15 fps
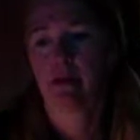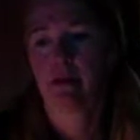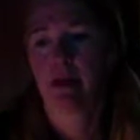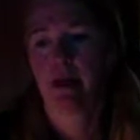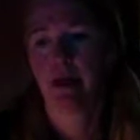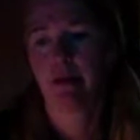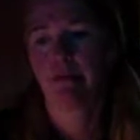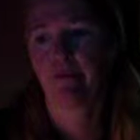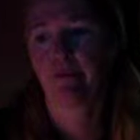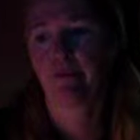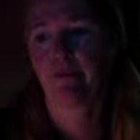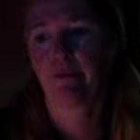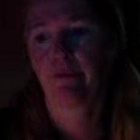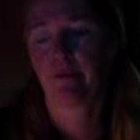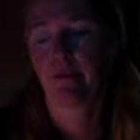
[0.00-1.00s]

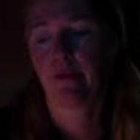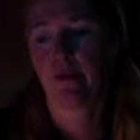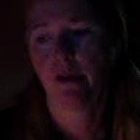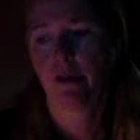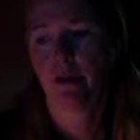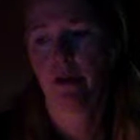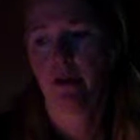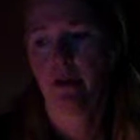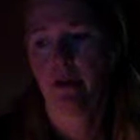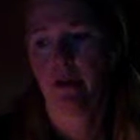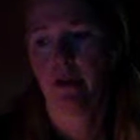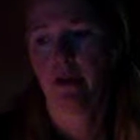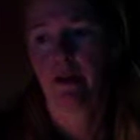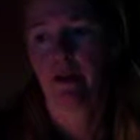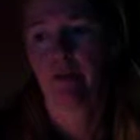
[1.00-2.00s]

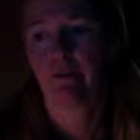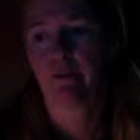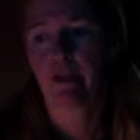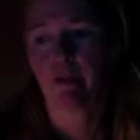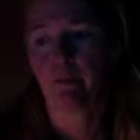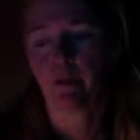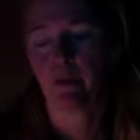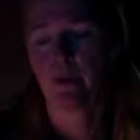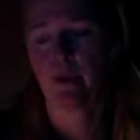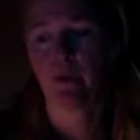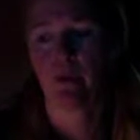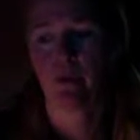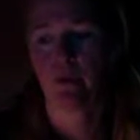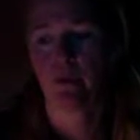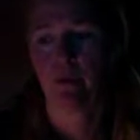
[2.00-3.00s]
if temper,
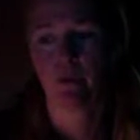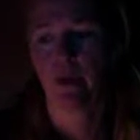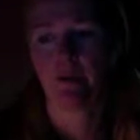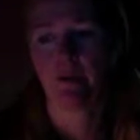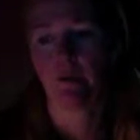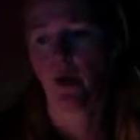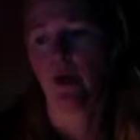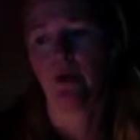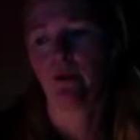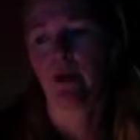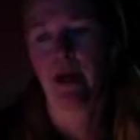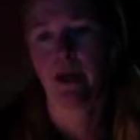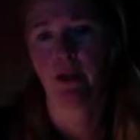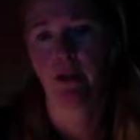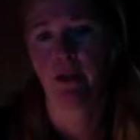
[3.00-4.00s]
or I don't know
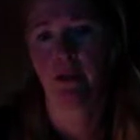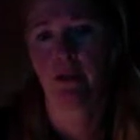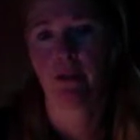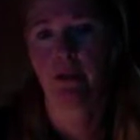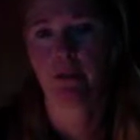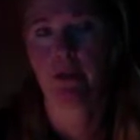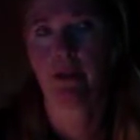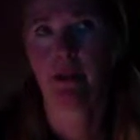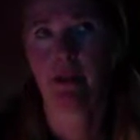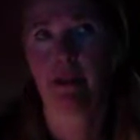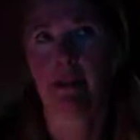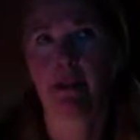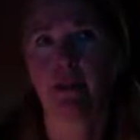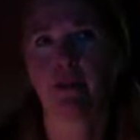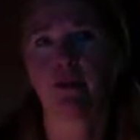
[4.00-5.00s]
how I
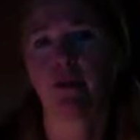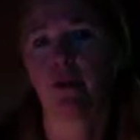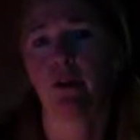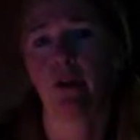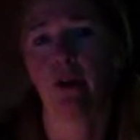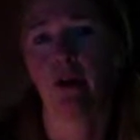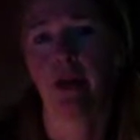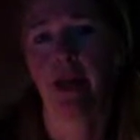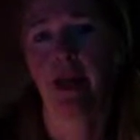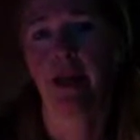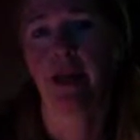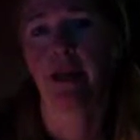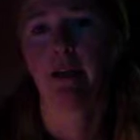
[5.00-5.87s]
think you called it hot-headed,